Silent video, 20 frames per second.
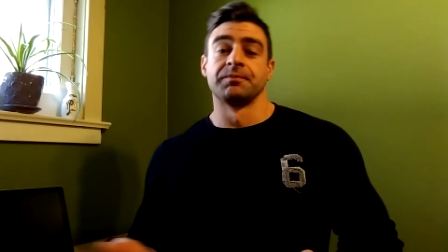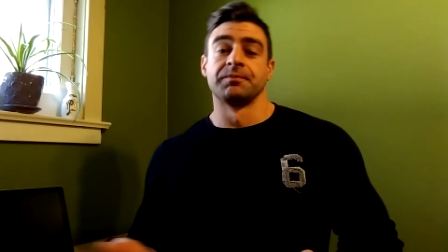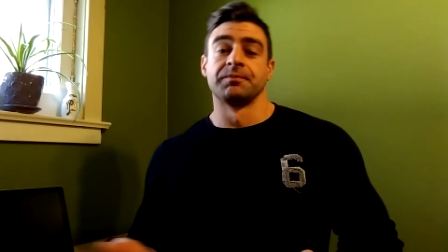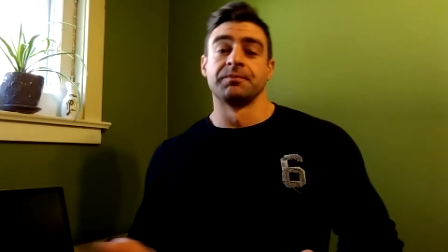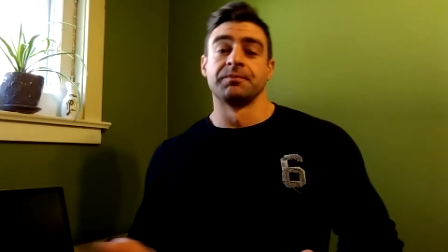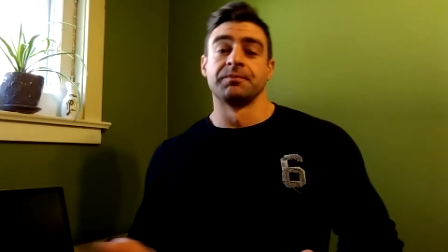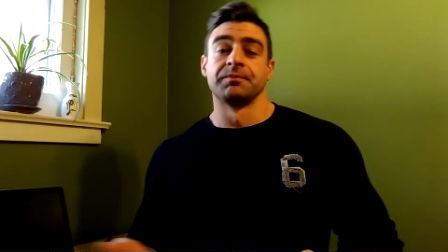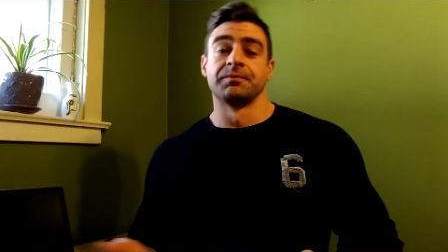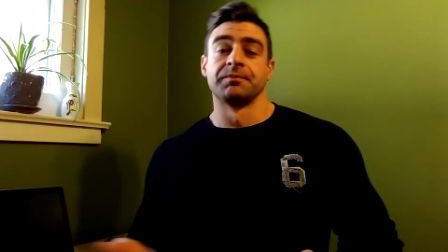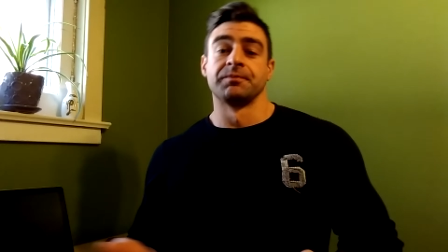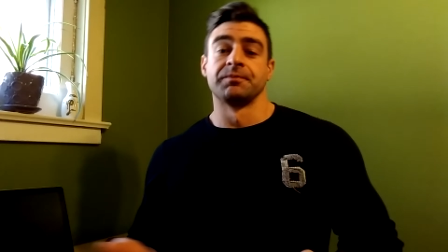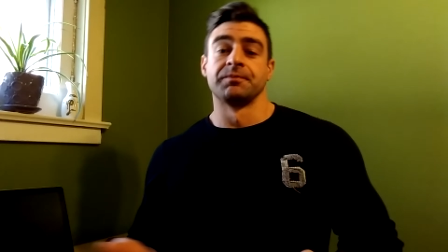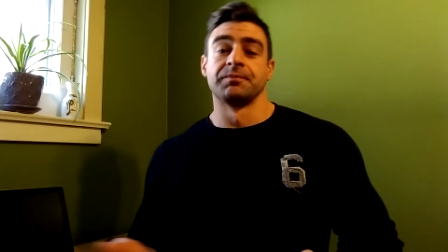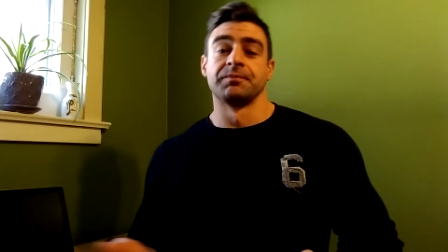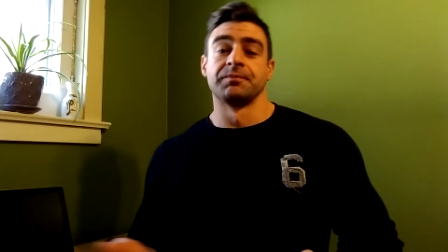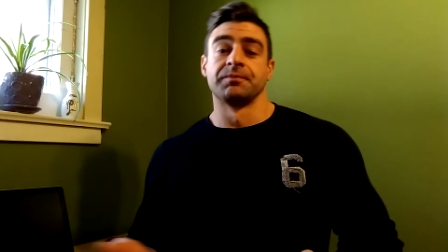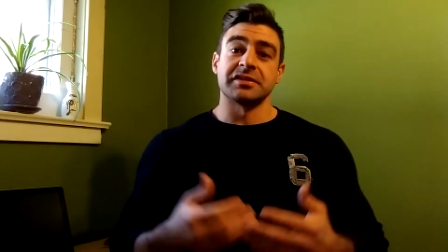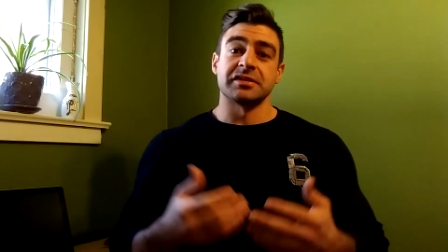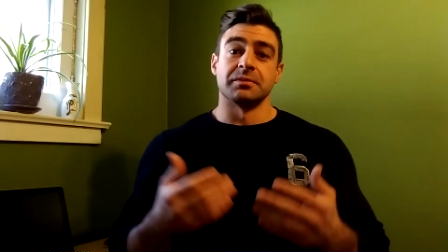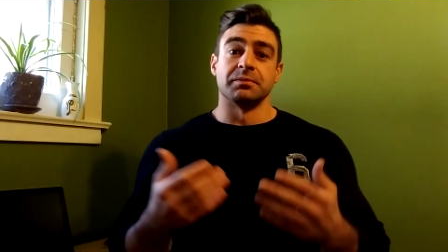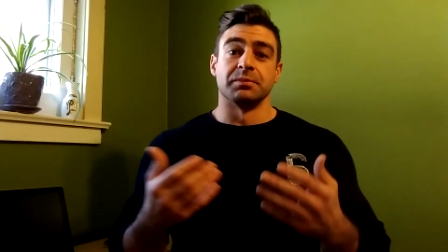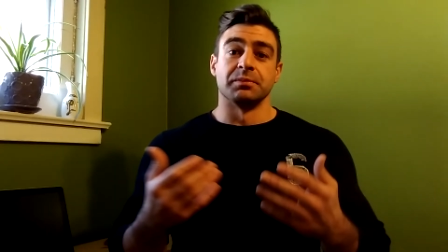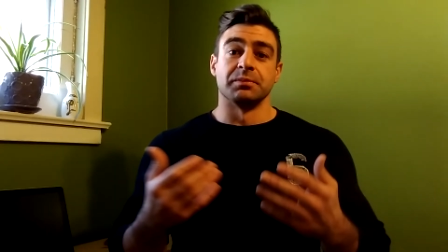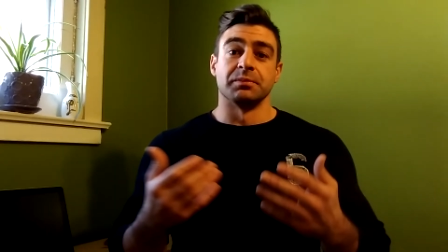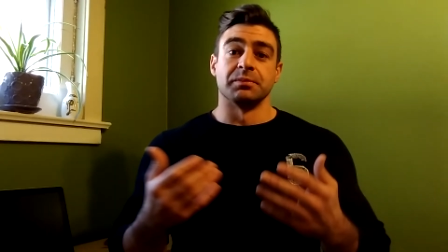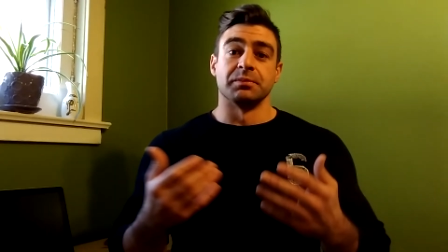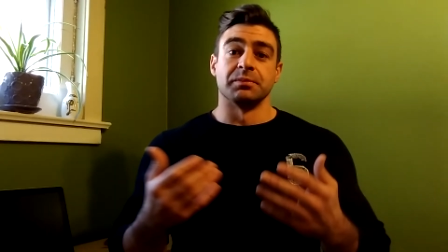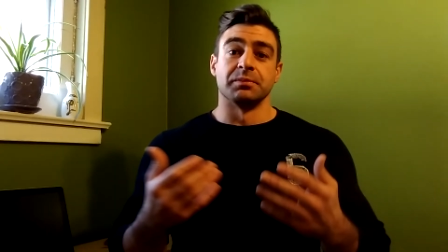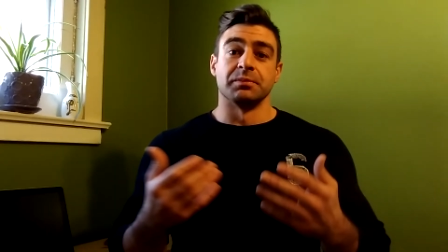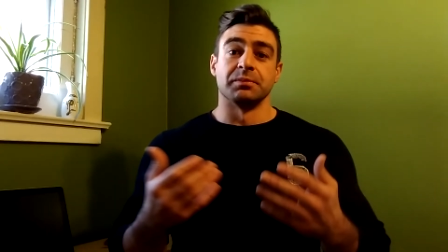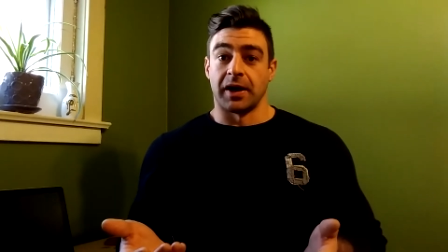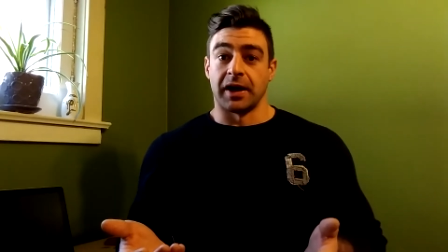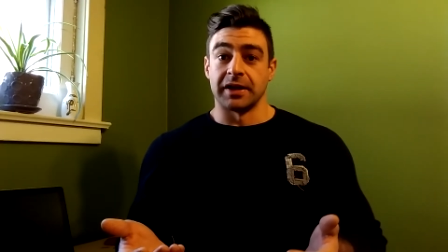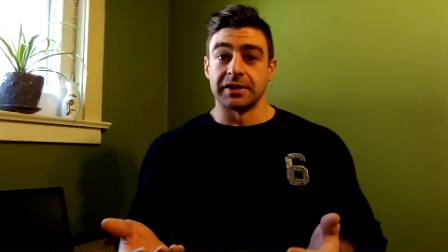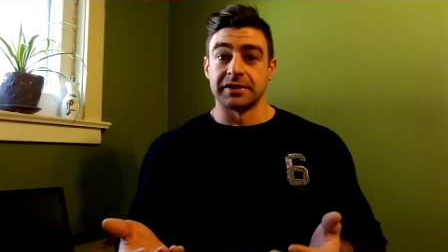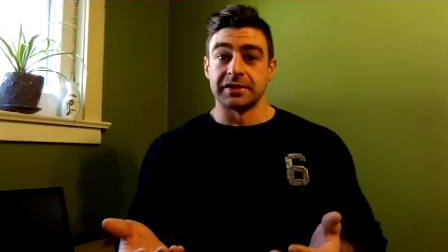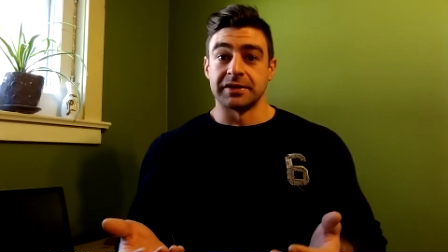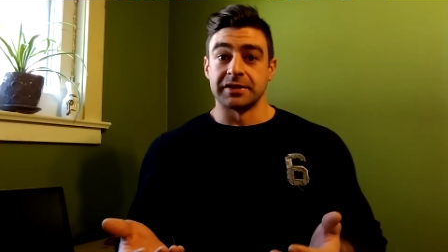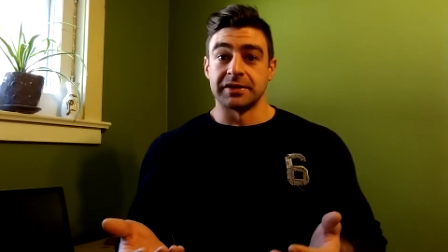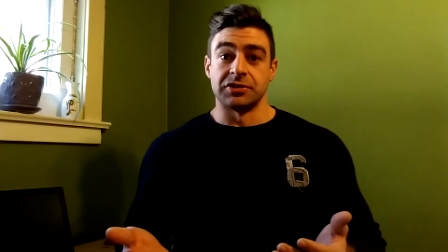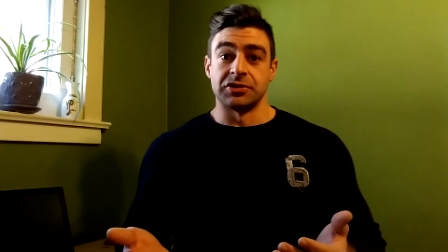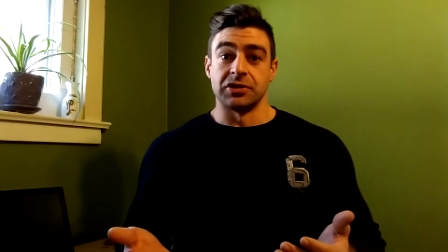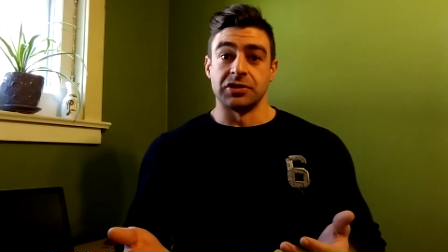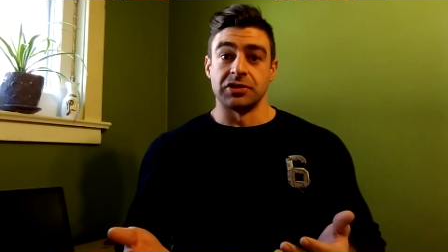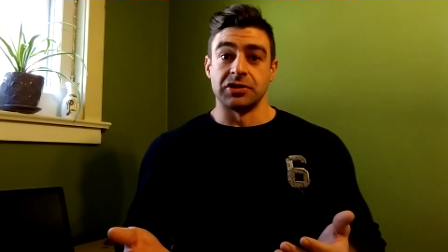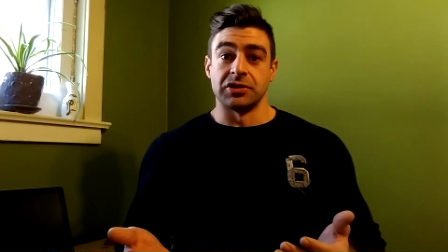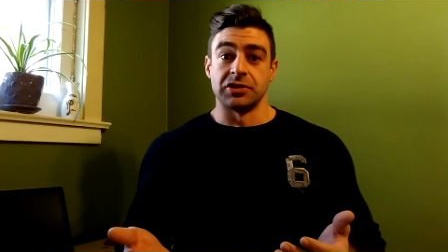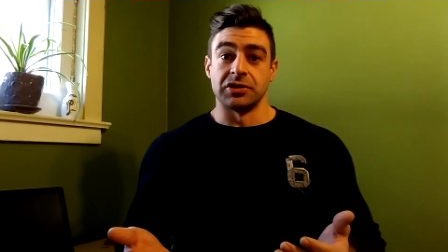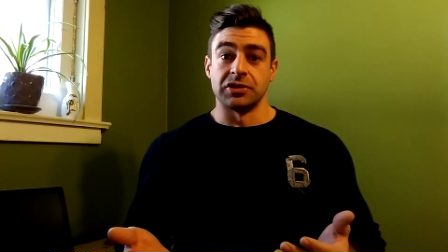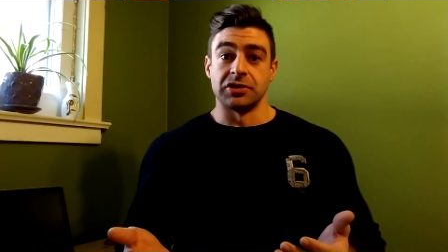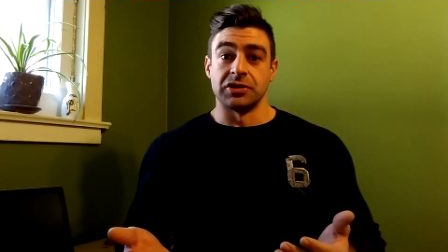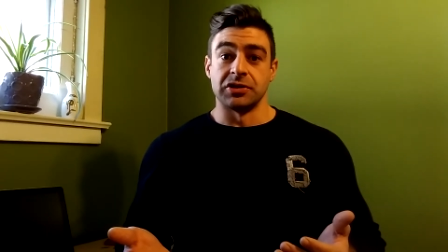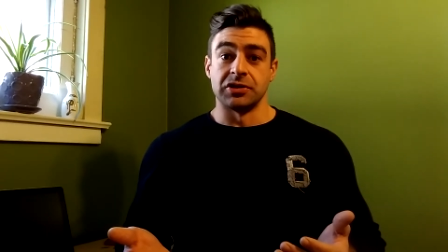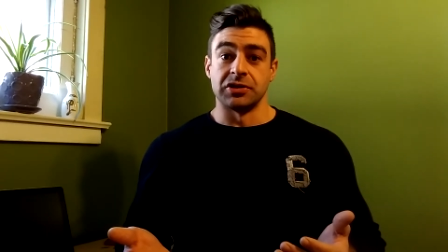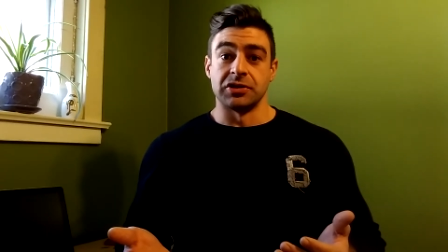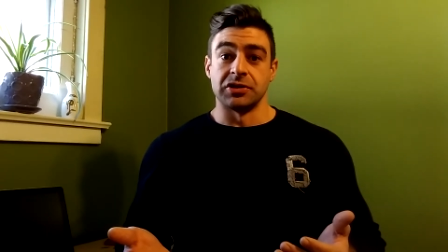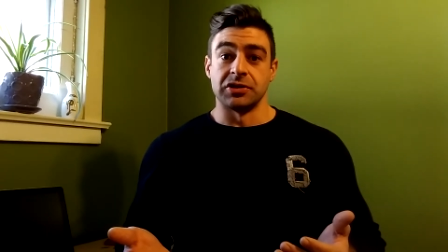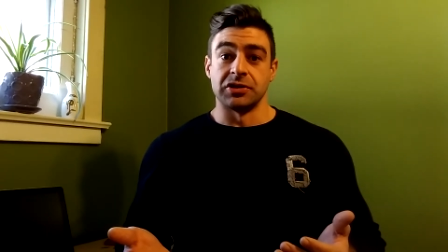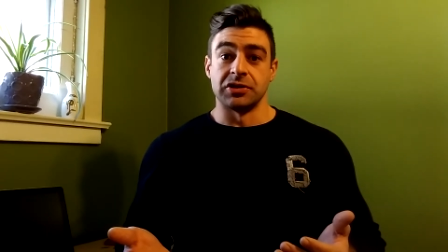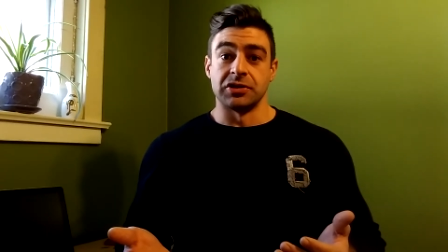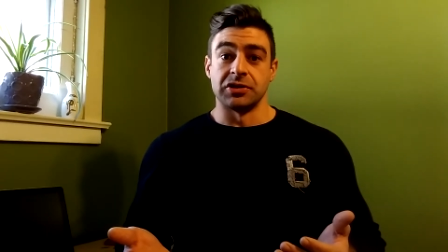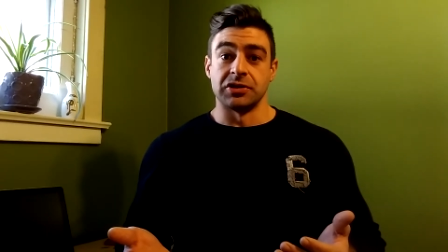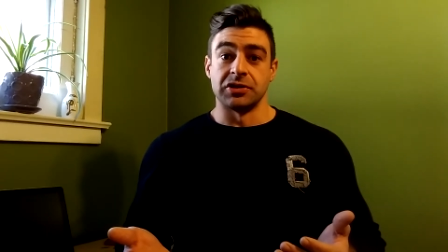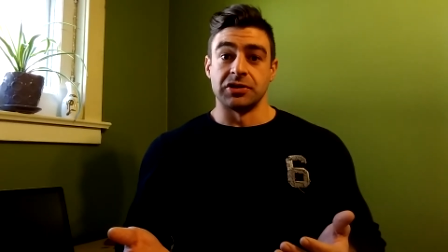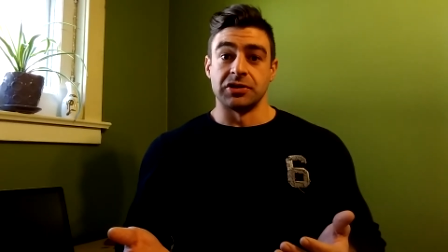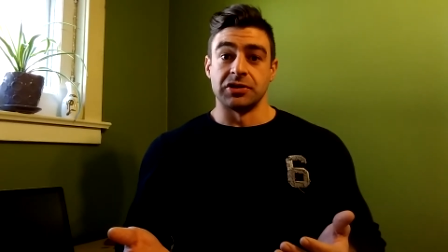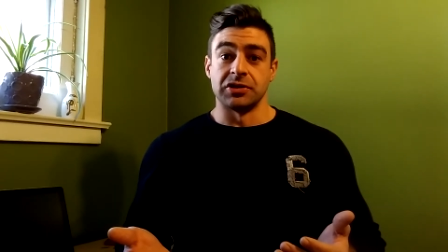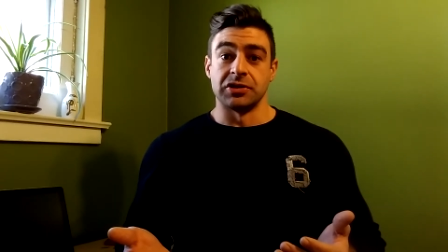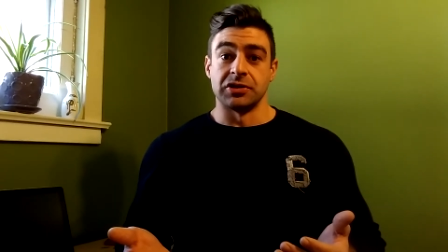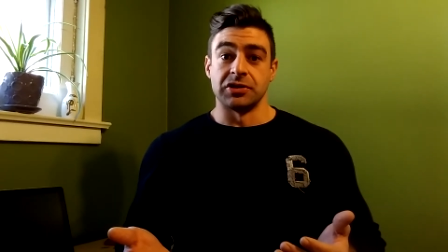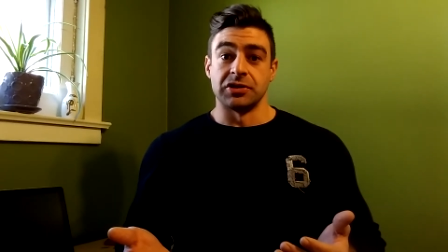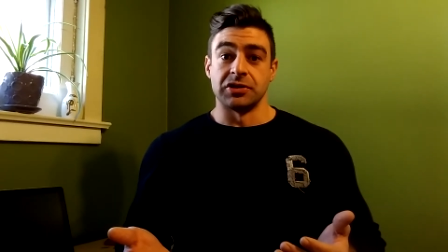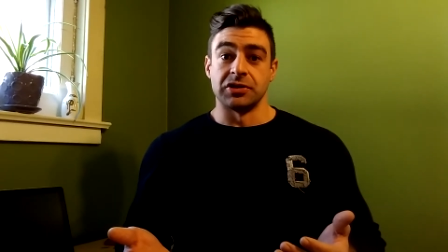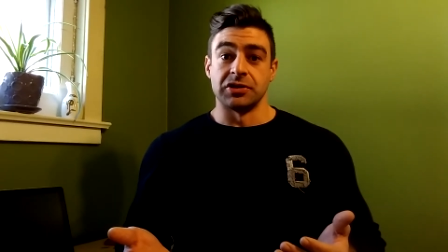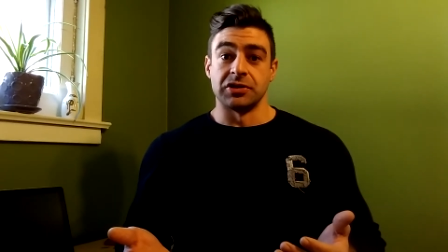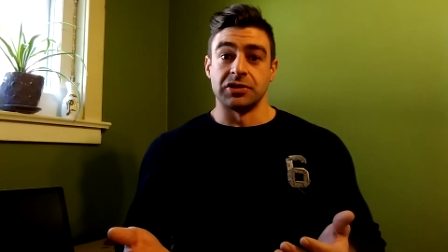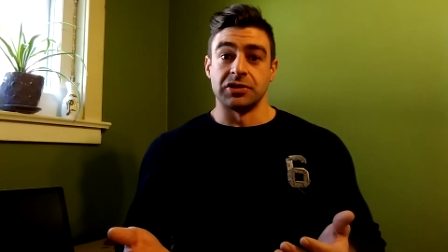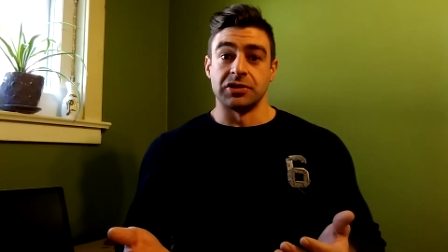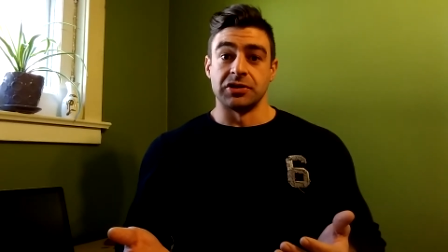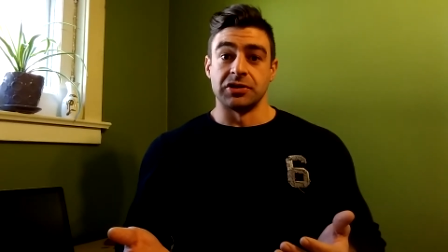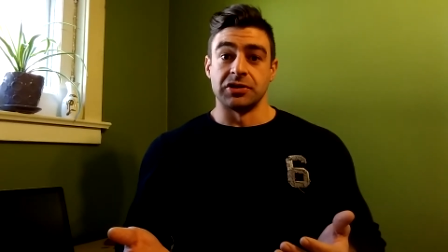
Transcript: So there are lots of blind spots that you can come upon when you think that way.